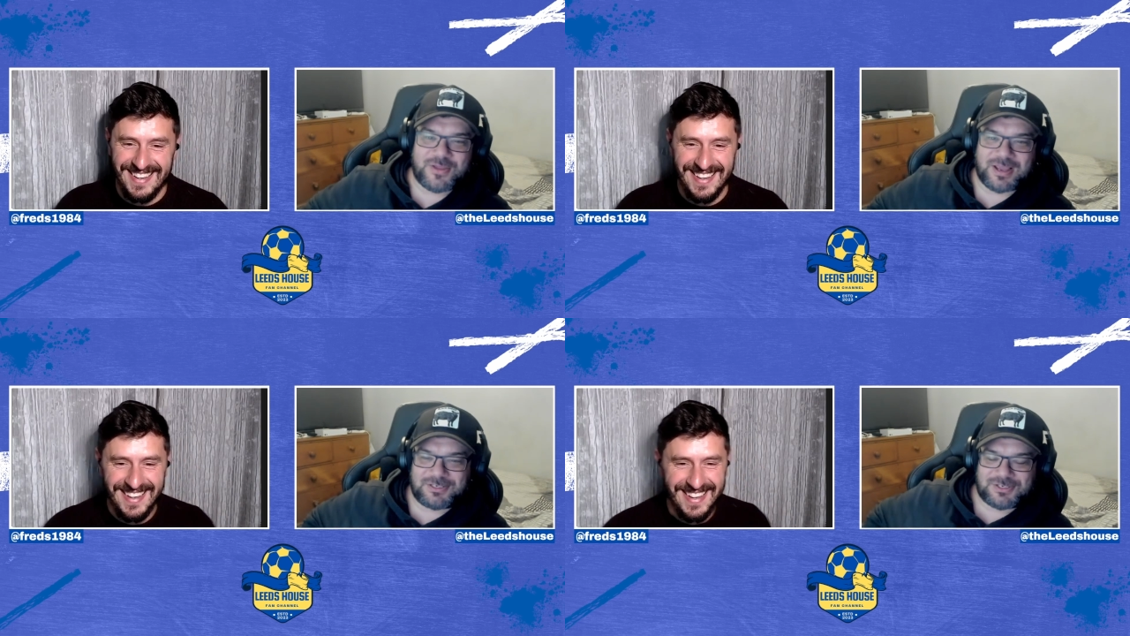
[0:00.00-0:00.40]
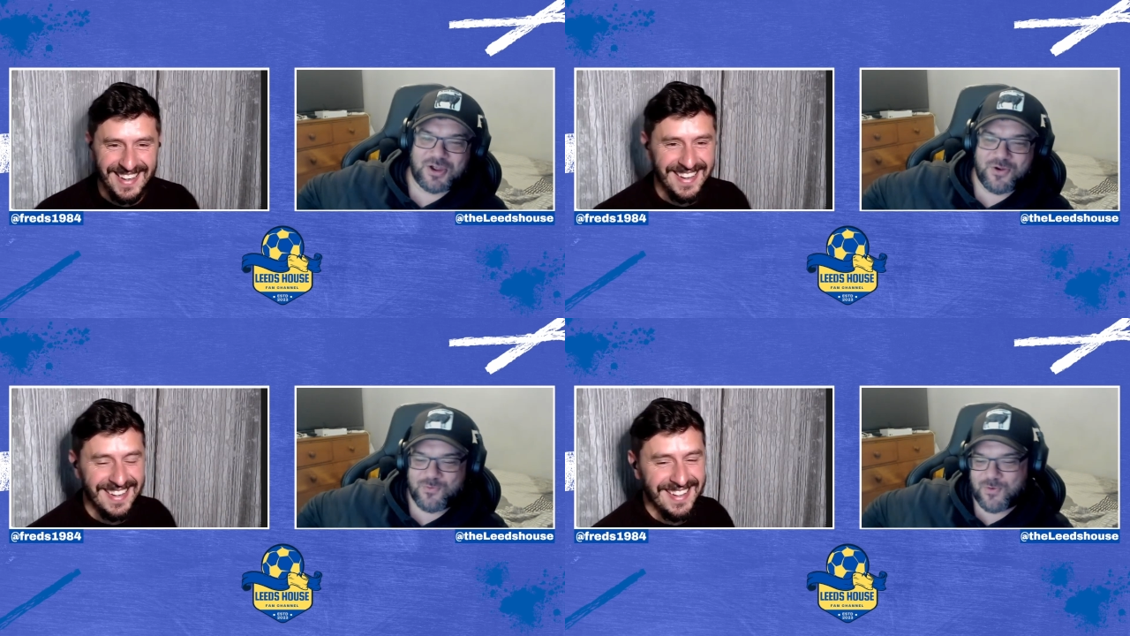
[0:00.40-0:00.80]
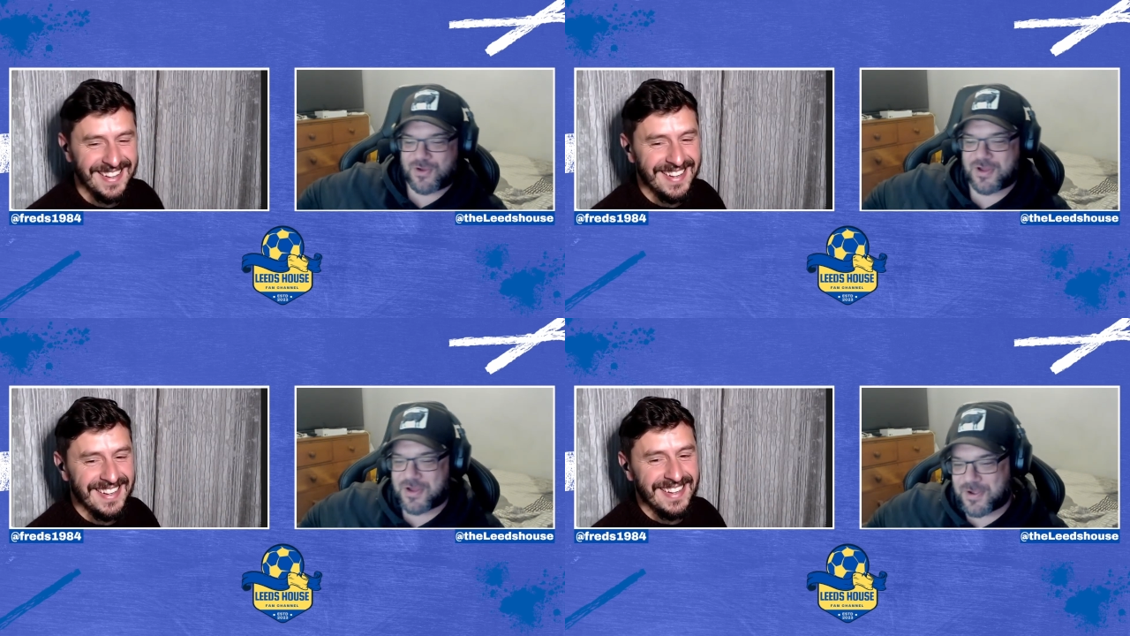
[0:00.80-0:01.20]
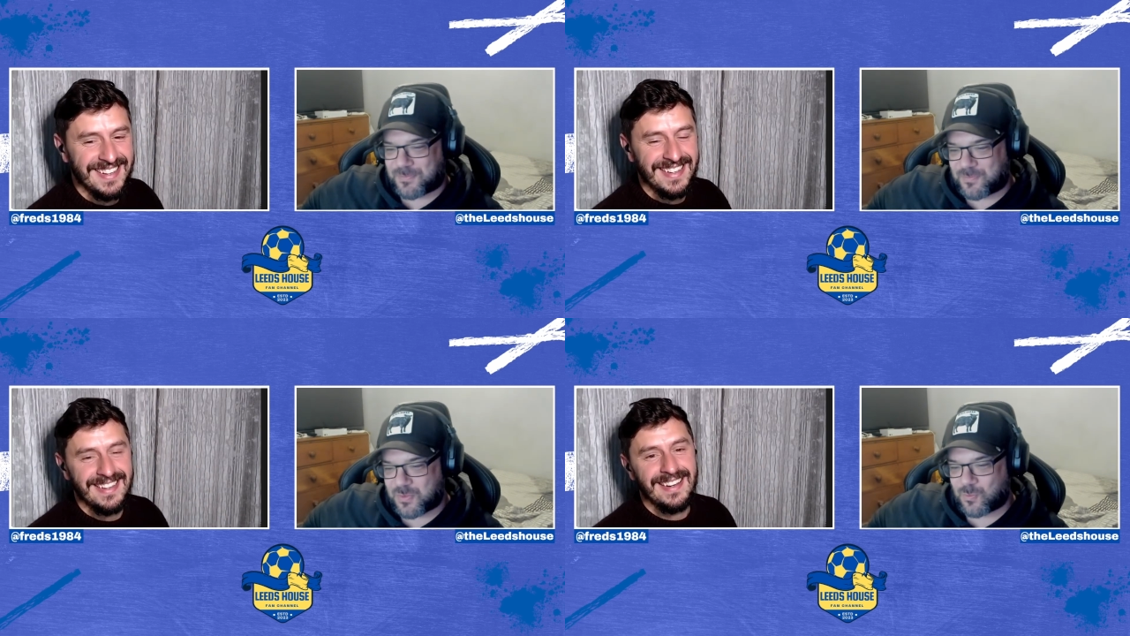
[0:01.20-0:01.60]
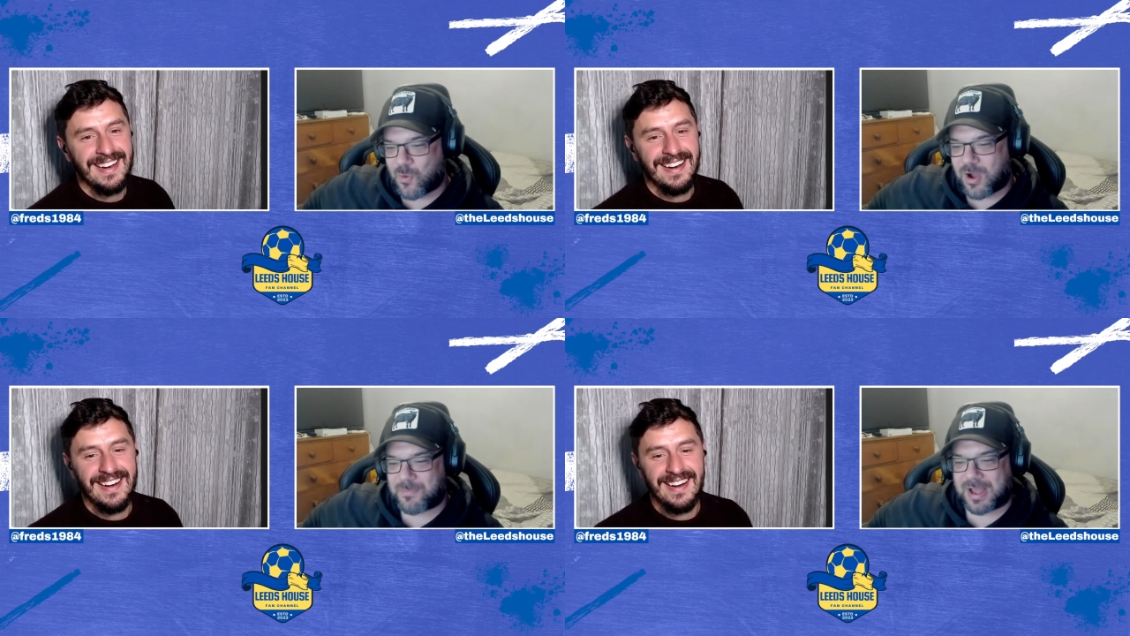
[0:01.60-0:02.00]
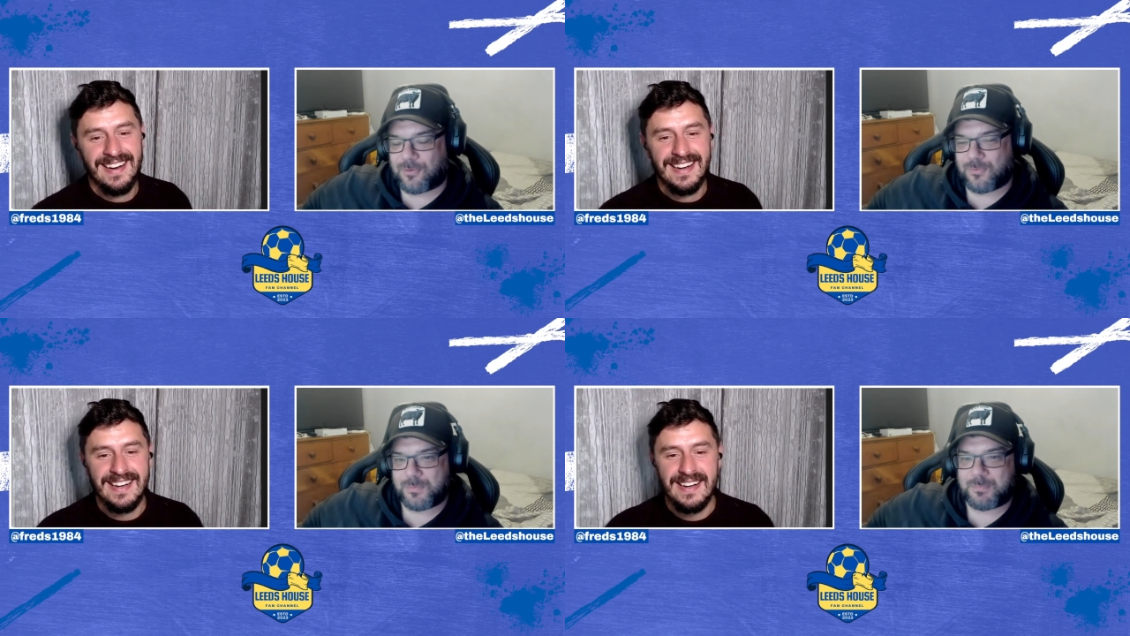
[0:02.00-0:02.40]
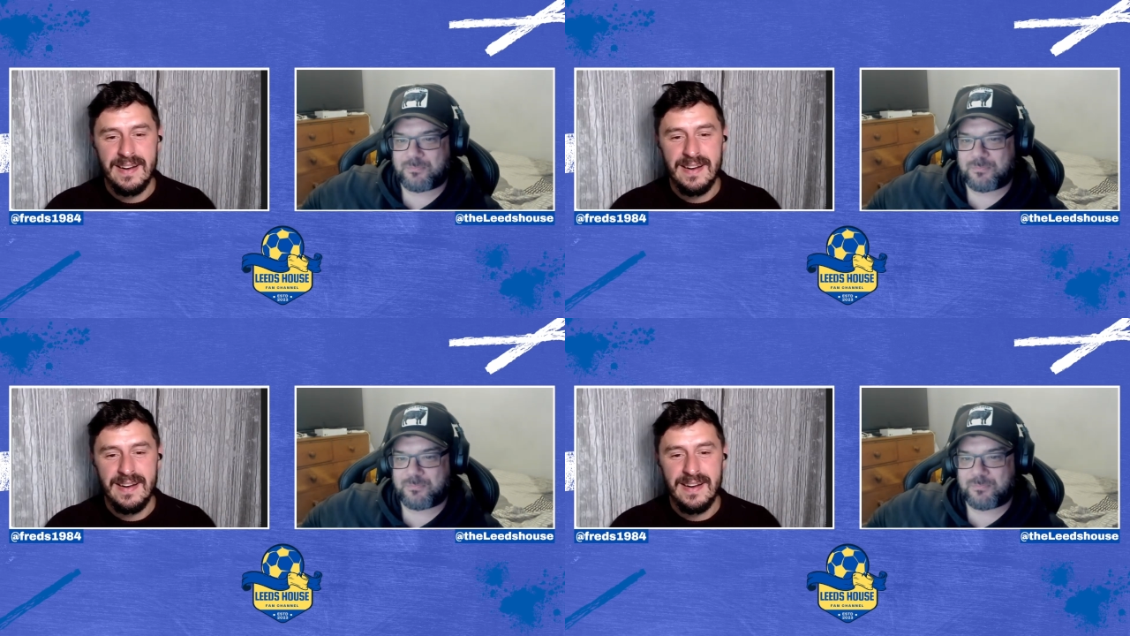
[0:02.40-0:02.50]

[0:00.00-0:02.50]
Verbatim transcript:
Speaker 1: Okay. So, uh, what about?